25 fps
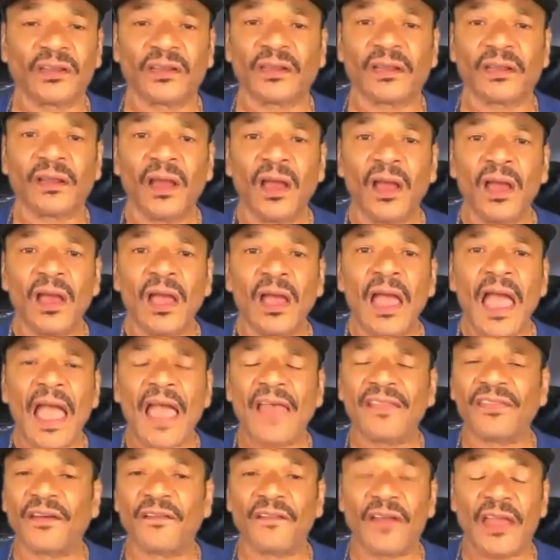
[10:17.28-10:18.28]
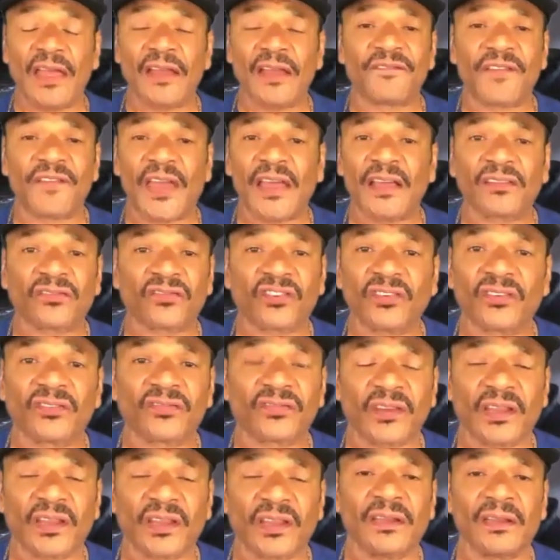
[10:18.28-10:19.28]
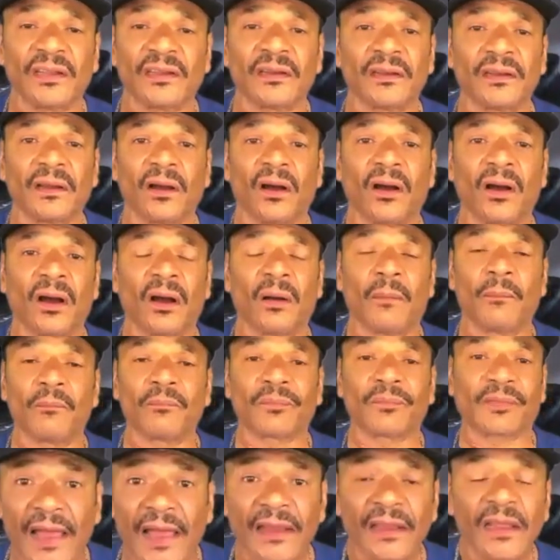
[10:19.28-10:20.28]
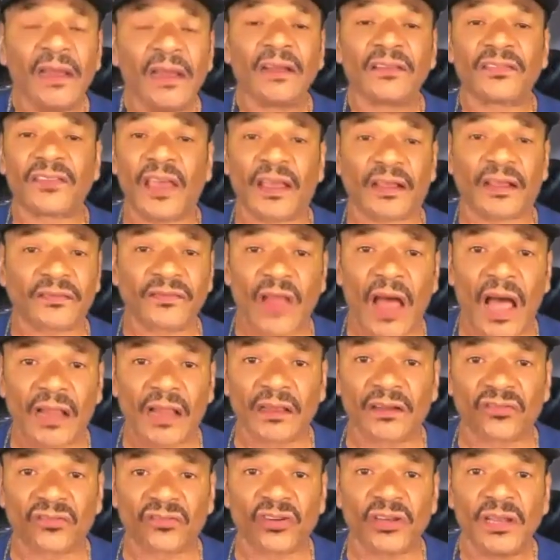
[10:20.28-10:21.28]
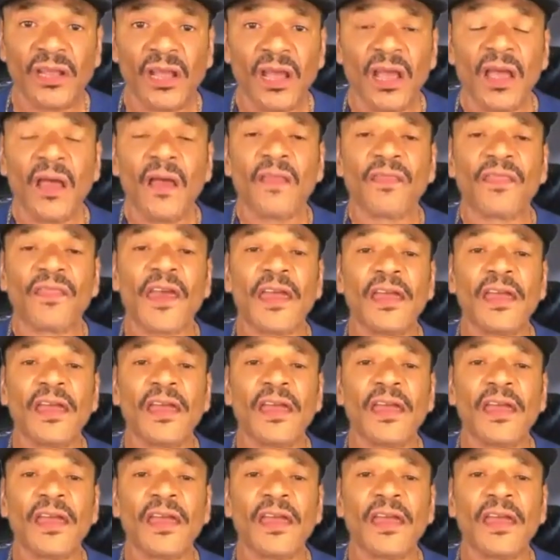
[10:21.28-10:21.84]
seeing and the advances in AI technology?